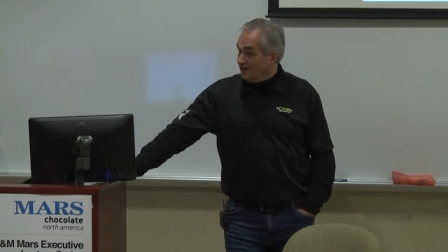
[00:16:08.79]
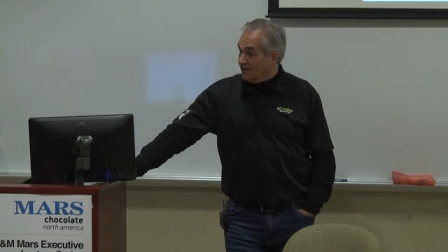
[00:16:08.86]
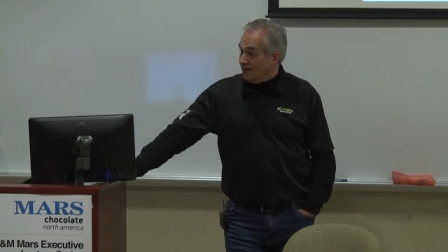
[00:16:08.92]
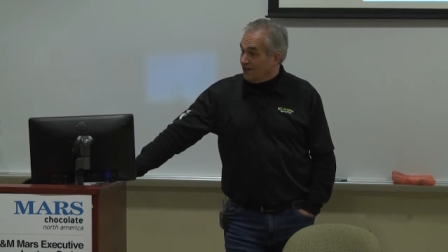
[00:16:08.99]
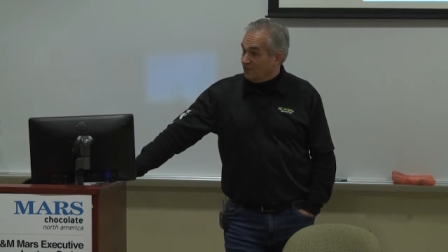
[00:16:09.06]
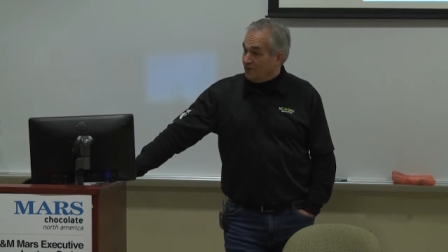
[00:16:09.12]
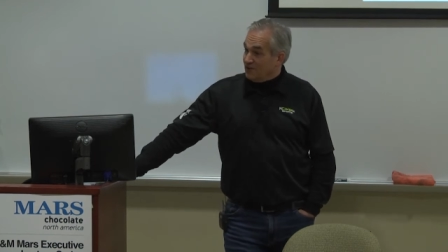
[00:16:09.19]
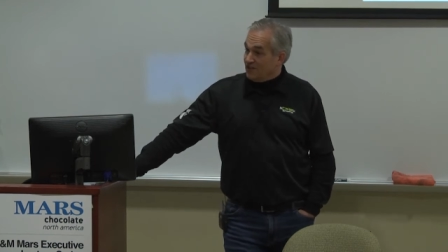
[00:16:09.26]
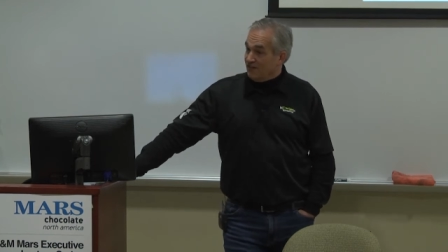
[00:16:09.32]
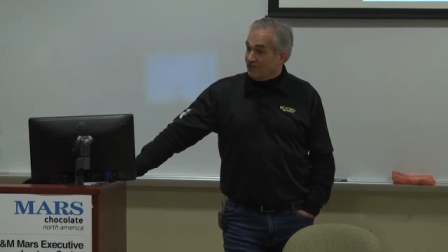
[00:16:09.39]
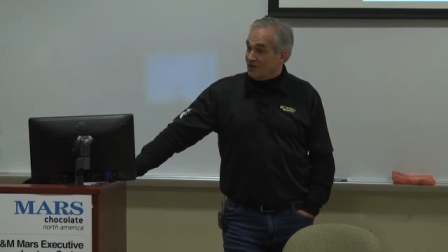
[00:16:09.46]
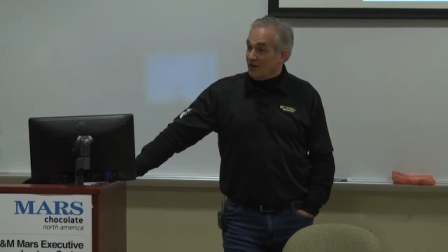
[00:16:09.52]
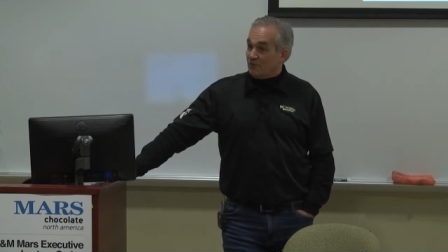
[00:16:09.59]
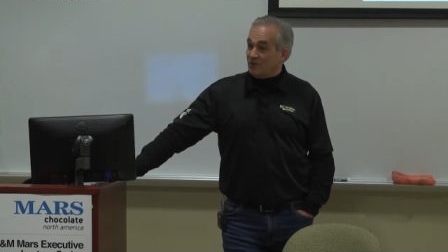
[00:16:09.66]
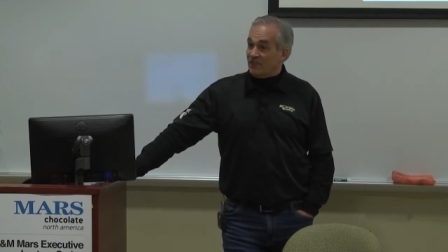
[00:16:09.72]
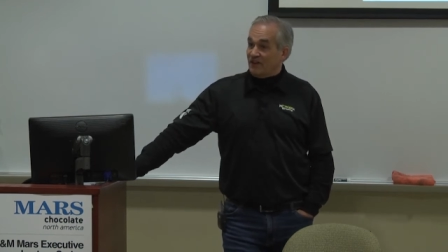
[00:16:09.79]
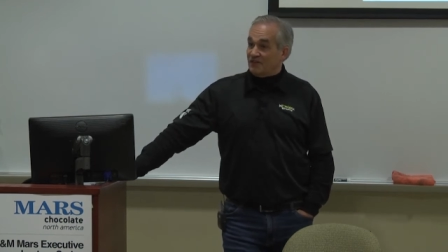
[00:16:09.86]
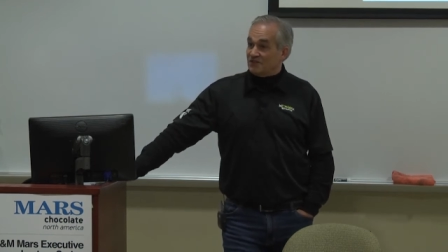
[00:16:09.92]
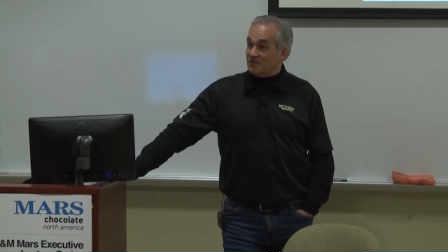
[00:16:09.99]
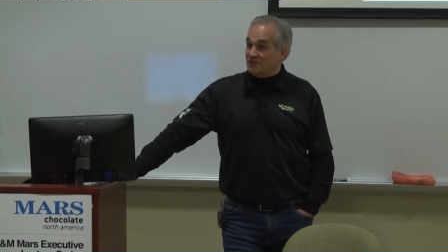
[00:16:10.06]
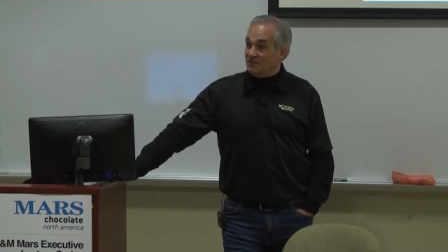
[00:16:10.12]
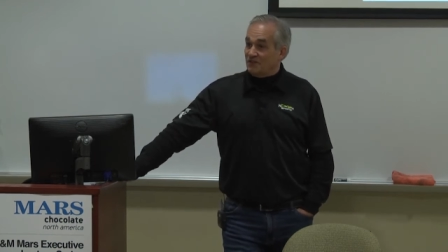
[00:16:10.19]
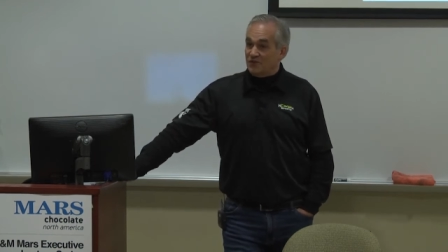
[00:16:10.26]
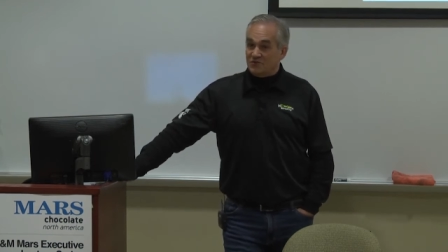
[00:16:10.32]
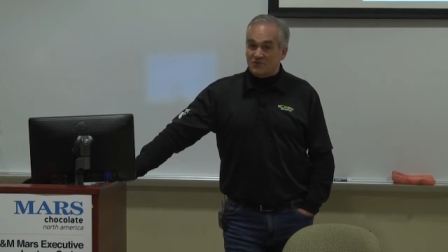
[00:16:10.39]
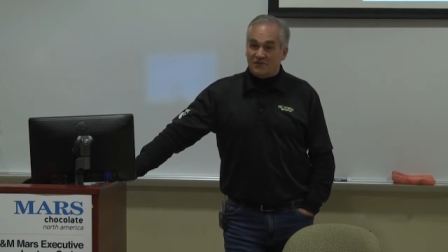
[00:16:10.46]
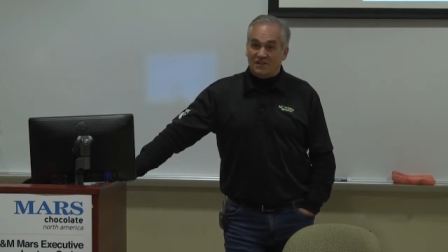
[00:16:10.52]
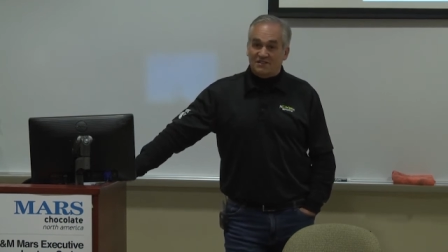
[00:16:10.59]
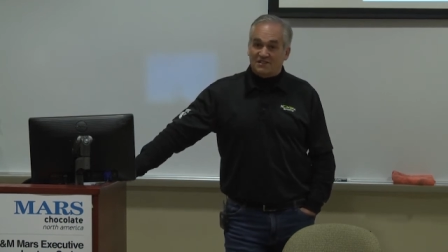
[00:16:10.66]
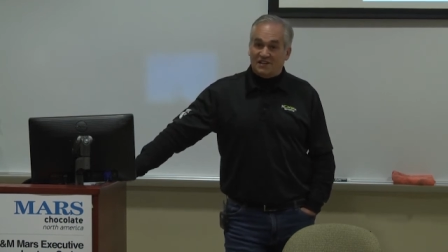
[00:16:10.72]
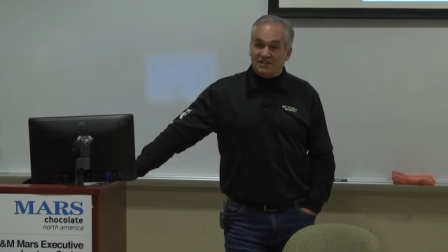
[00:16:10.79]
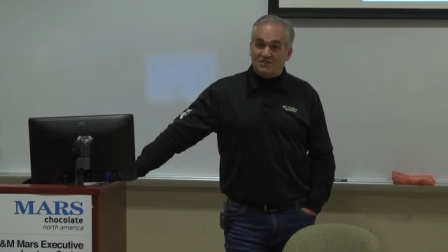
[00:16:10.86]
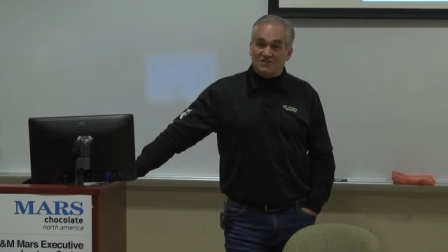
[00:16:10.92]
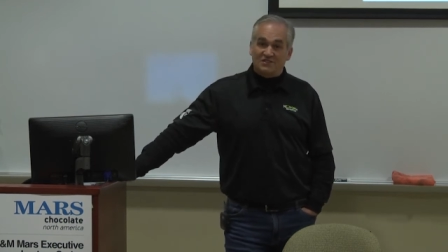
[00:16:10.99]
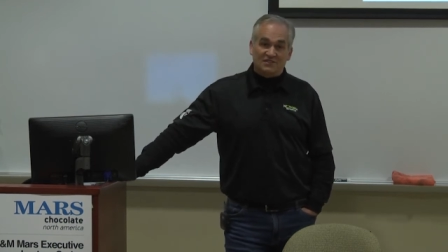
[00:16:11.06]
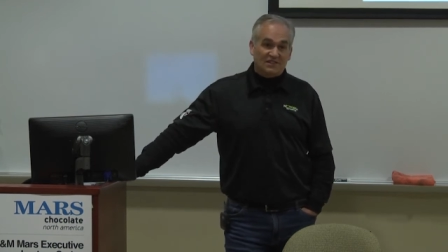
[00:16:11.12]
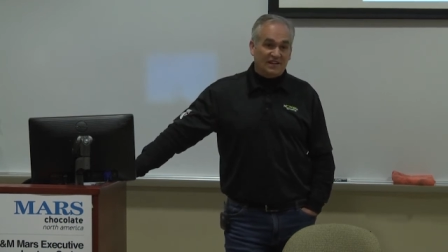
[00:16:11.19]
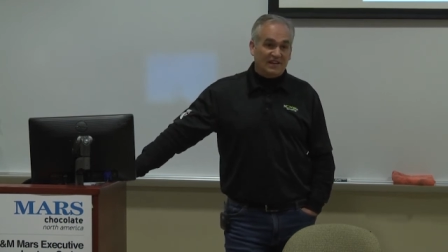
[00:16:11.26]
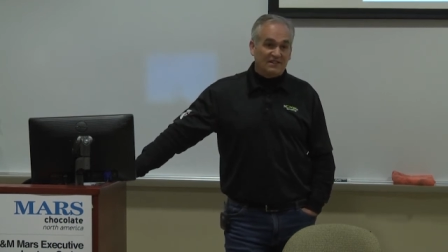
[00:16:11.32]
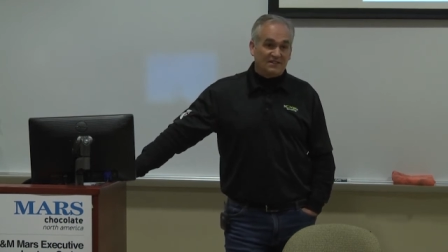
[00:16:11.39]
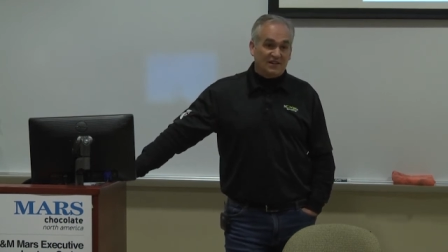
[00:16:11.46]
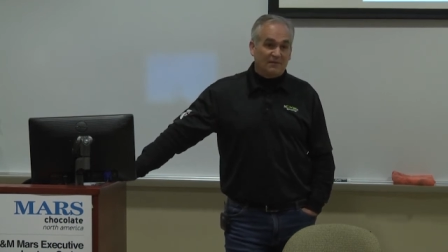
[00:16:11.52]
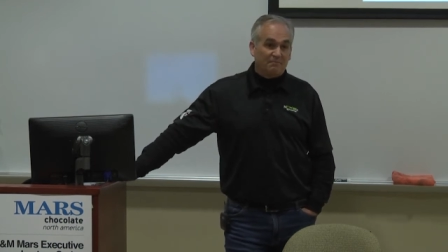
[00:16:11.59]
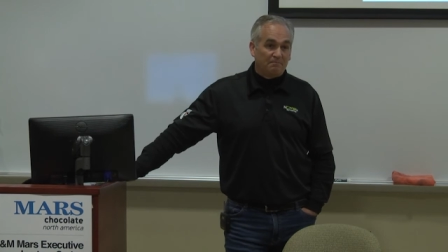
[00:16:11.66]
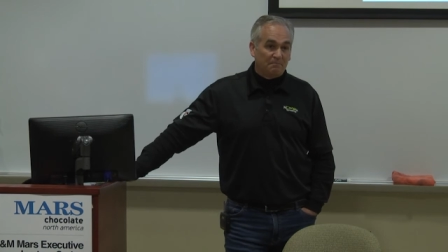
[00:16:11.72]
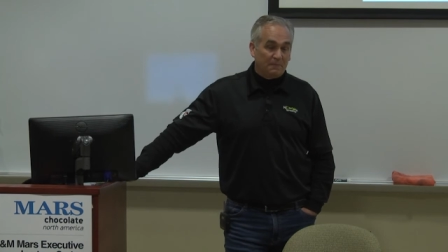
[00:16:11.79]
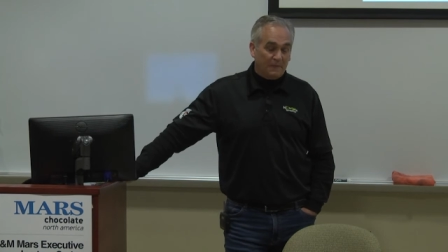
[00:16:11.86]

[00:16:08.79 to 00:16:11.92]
and when you have a couple thousand of those transactions, it adds up.